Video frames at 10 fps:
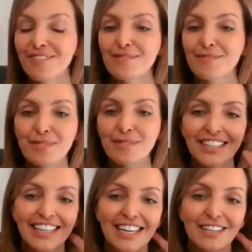Maybe we'll
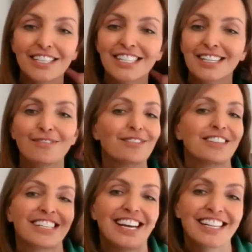encourage some of
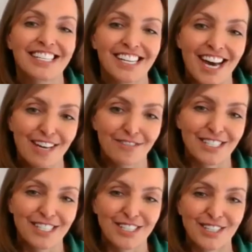the Change of
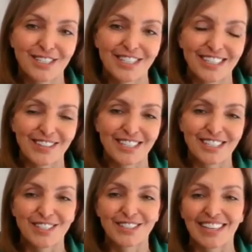Lifers to do it on the
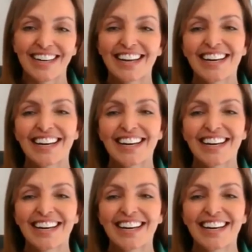tour.